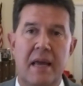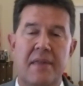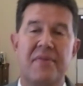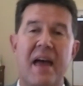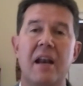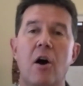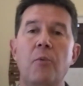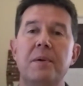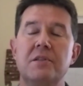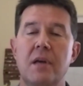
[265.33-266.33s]
That
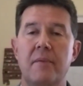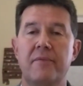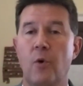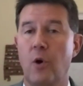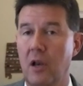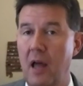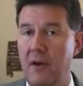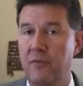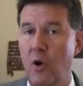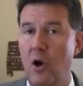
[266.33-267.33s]
opens up for a lot
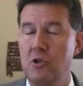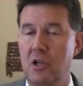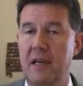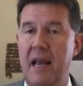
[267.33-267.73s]
of fraudulent